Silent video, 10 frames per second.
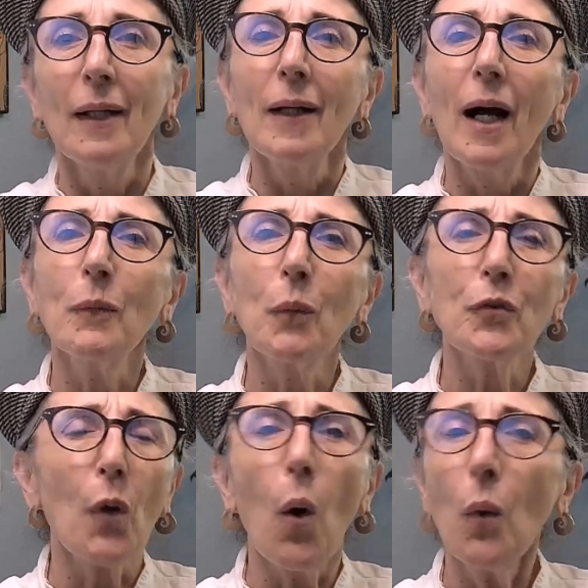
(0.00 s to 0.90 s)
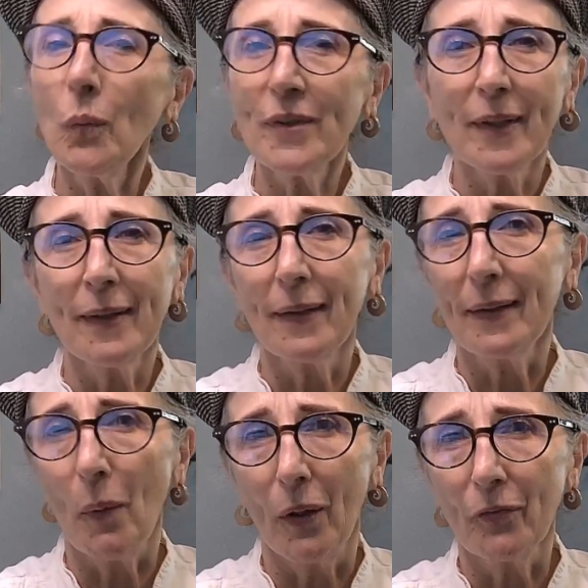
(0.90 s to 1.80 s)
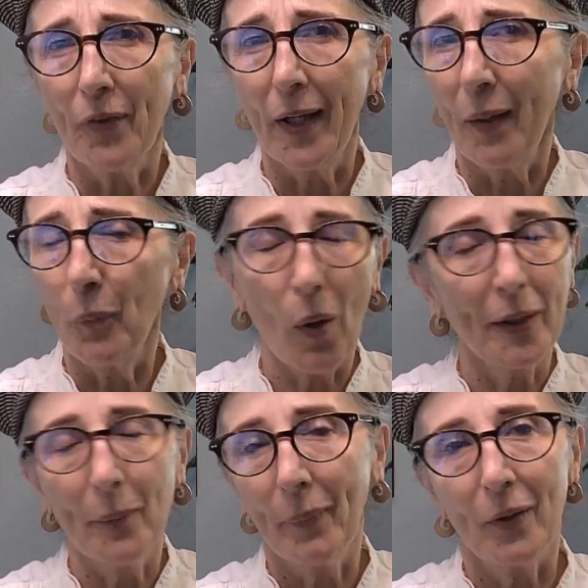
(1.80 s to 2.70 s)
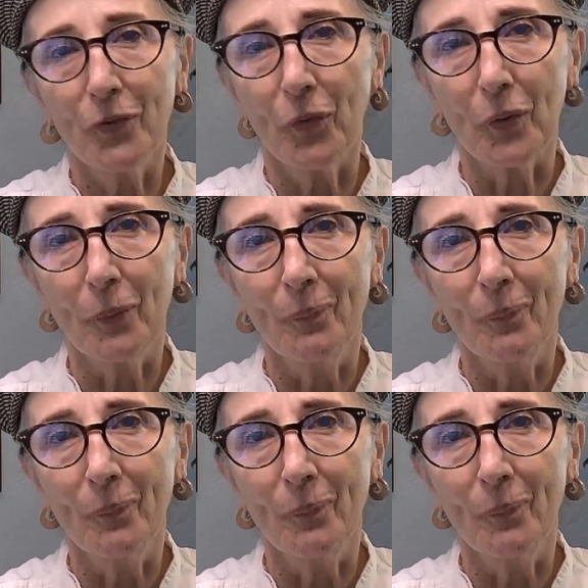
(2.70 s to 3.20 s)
I was always taking them off and walking barefoot.